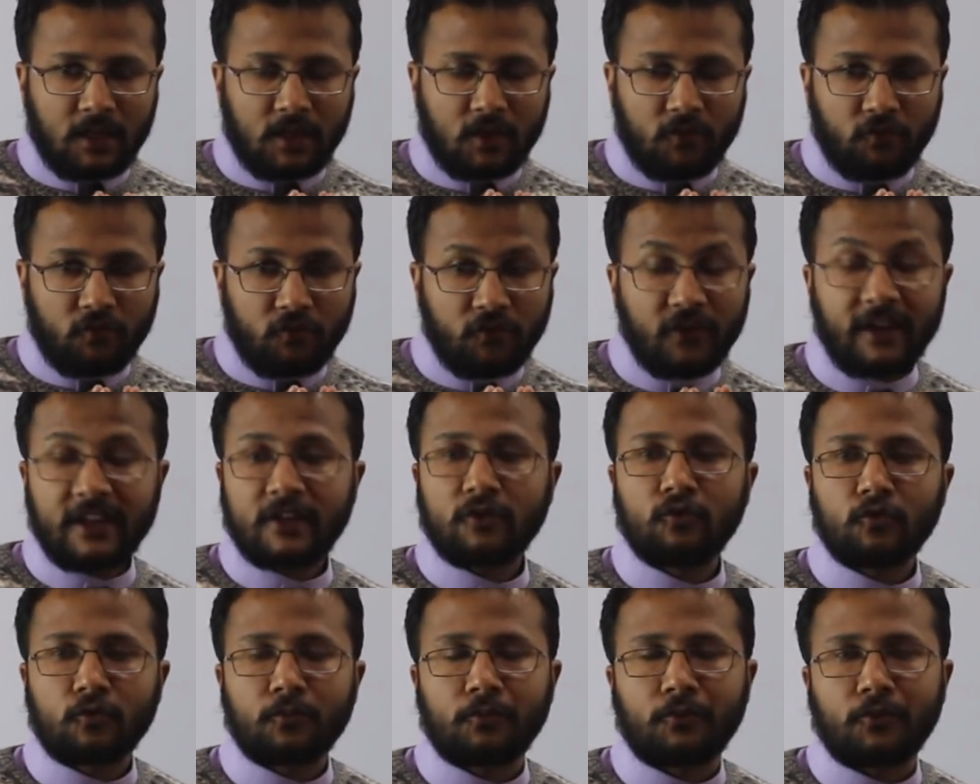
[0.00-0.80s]
a
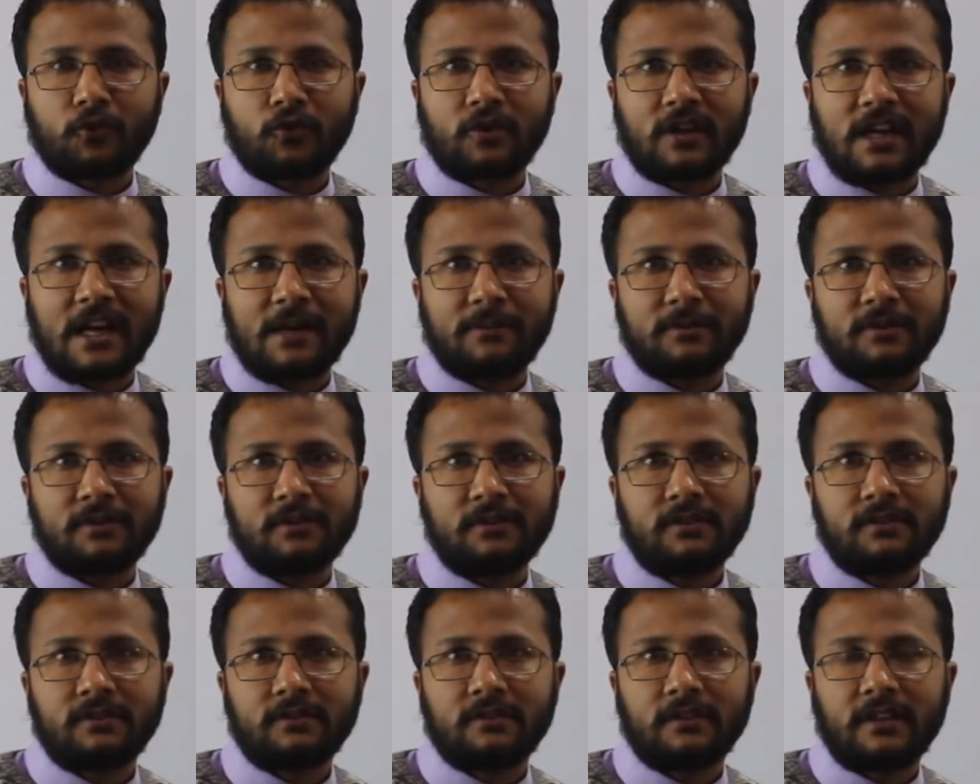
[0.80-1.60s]
very good
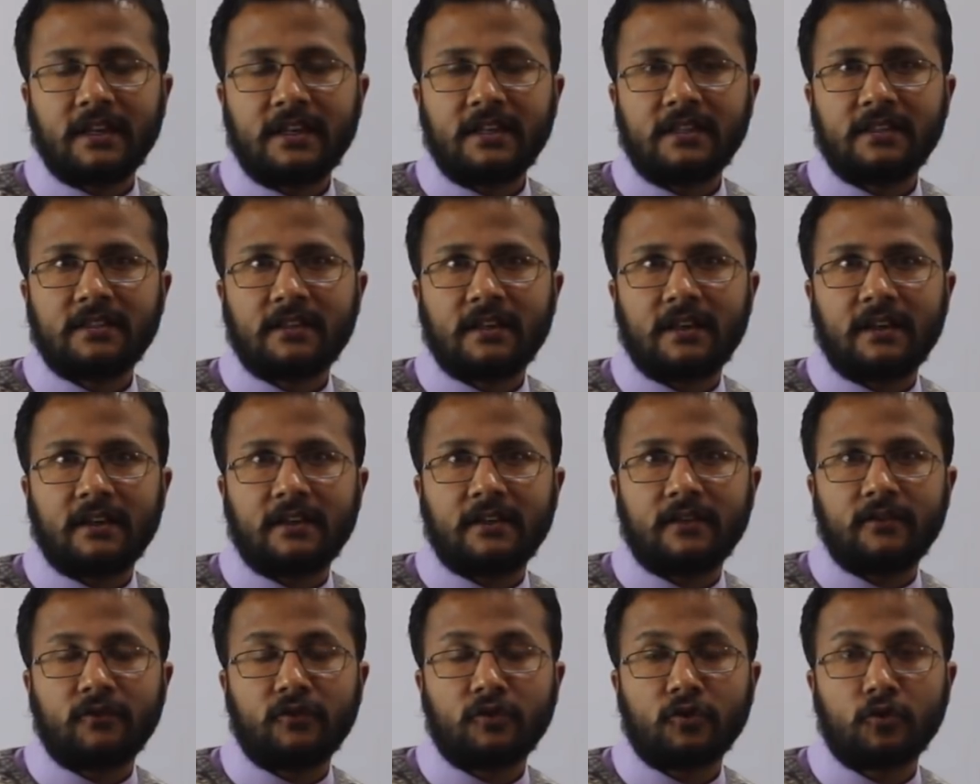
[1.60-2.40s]
programmer, right,
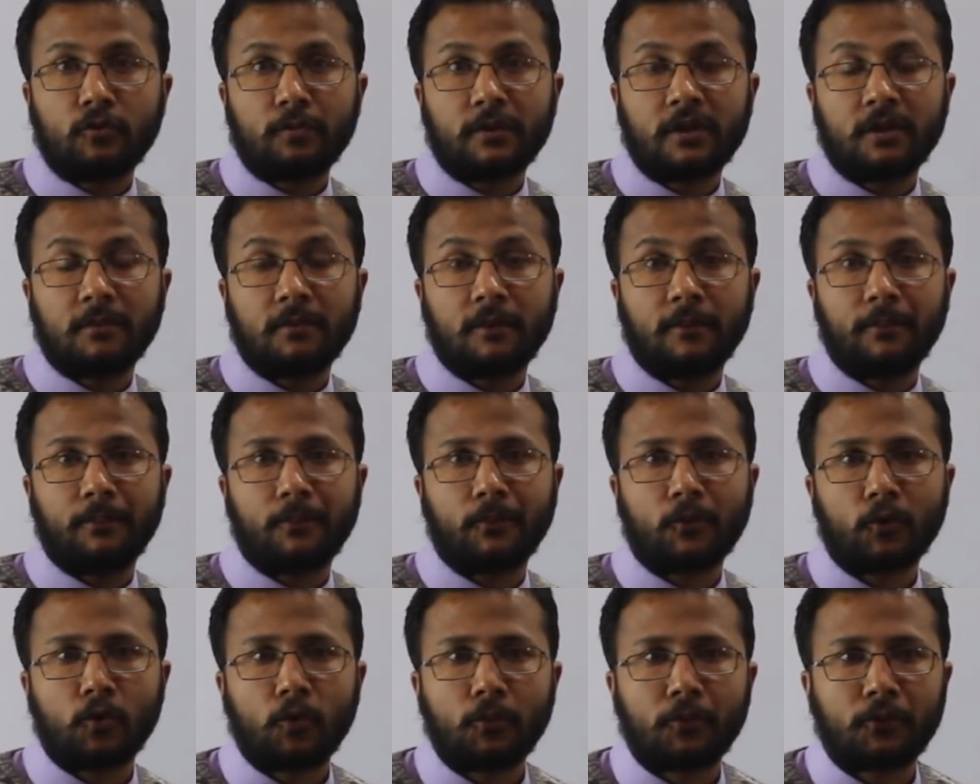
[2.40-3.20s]
if you want to become
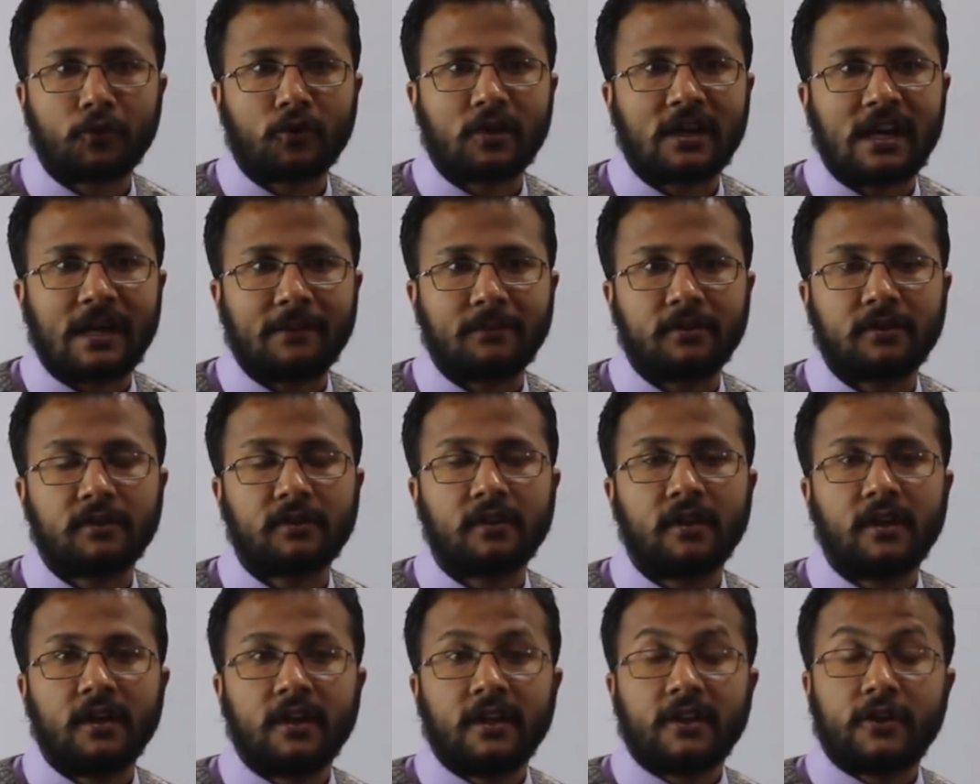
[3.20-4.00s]
a pro
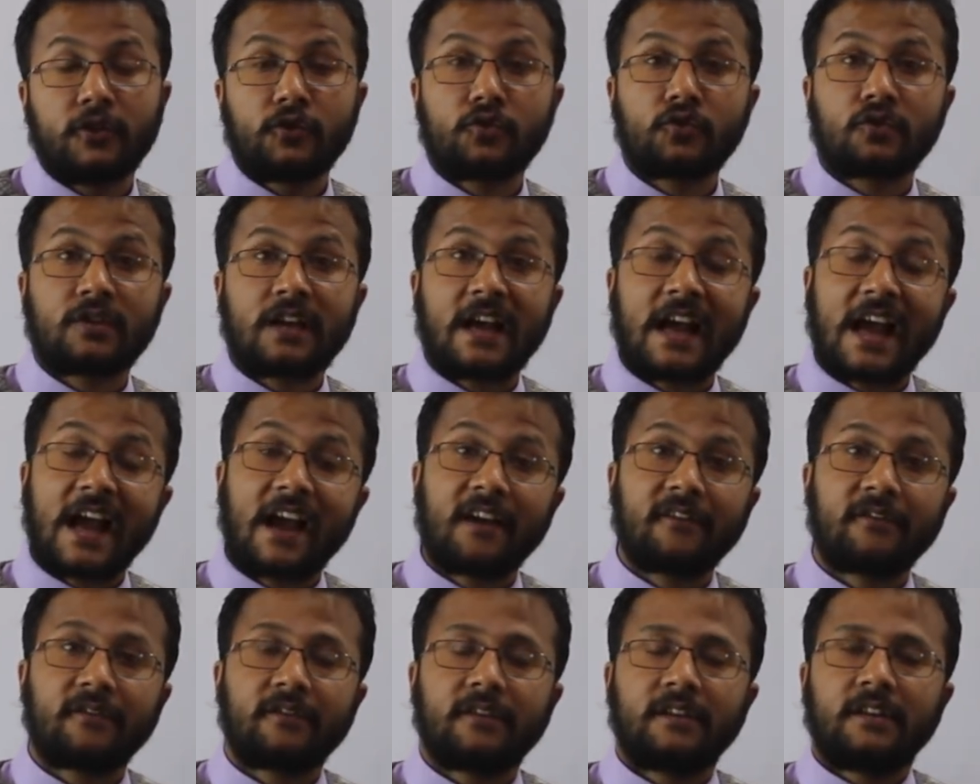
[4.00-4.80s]
programmer, you should
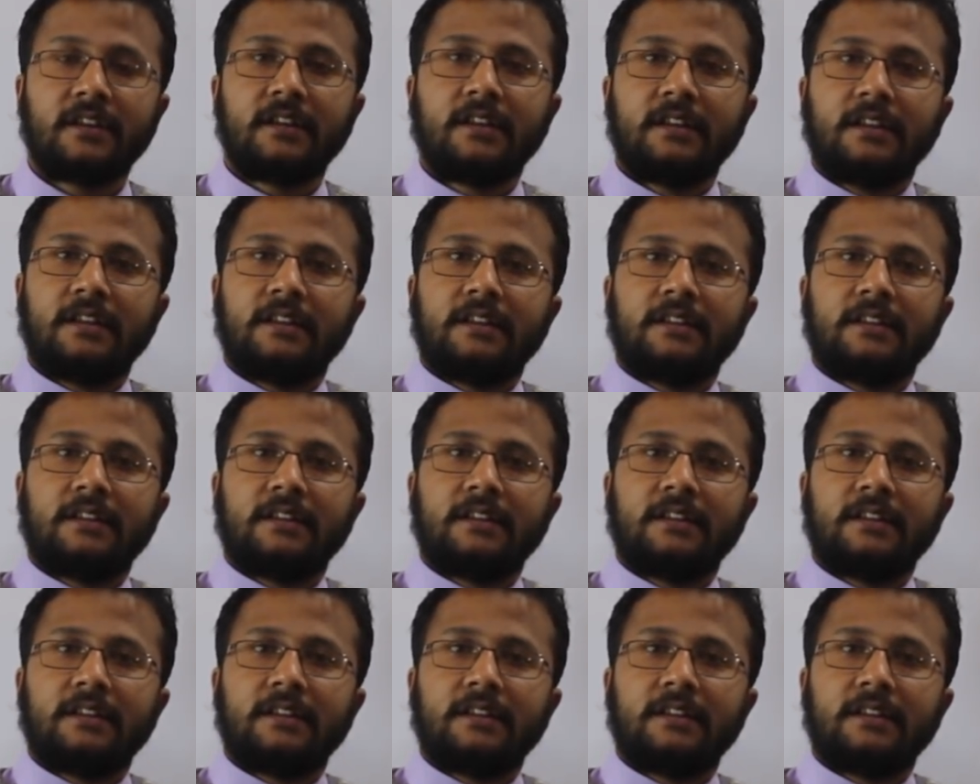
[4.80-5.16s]
have